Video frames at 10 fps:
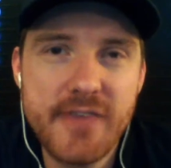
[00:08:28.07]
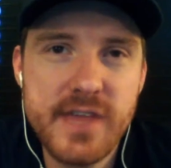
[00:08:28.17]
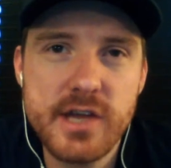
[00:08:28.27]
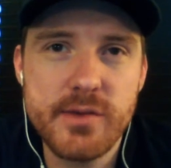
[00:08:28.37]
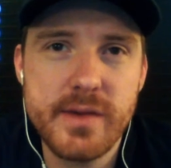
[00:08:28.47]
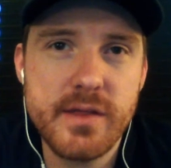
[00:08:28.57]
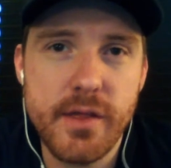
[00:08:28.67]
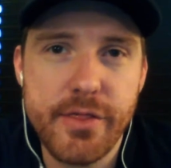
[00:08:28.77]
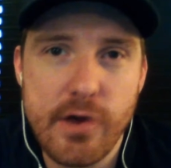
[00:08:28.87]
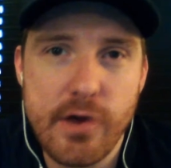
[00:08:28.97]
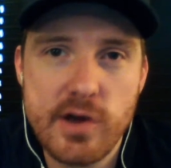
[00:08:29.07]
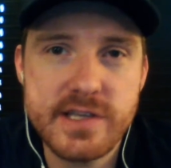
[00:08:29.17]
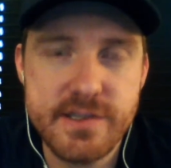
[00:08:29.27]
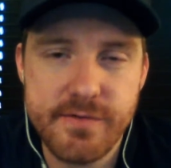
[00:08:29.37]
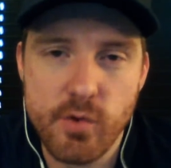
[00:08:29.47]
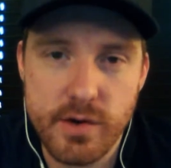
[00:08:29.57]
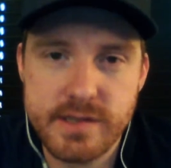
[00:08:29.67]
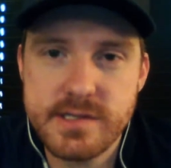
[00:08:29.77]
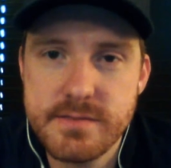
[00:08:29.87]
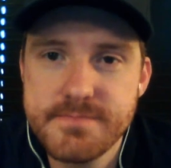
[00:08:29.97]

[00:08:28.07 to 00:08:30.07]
think it'll be in the 30s to 40s,